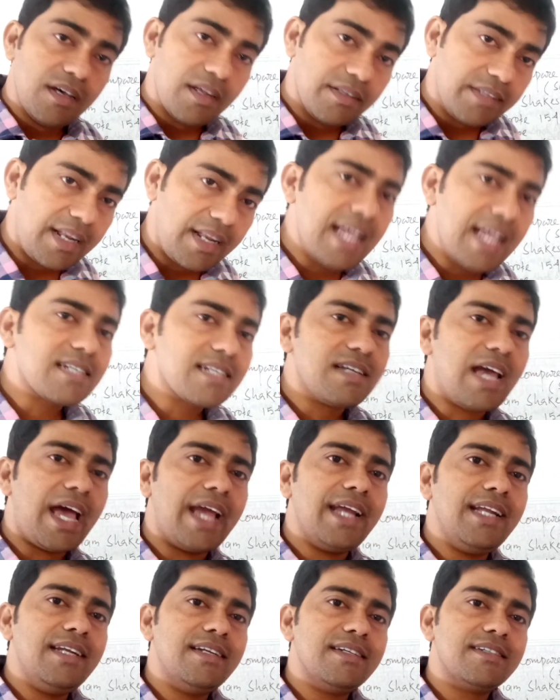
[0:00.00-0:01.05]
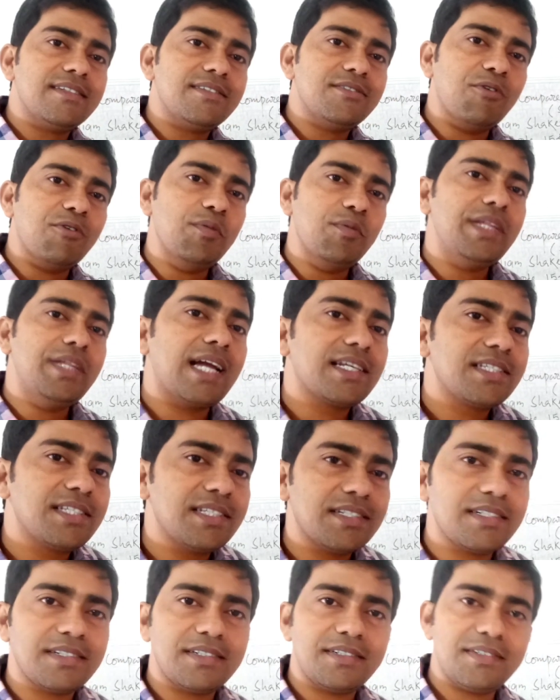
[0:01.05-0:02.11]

The next line will be the answer.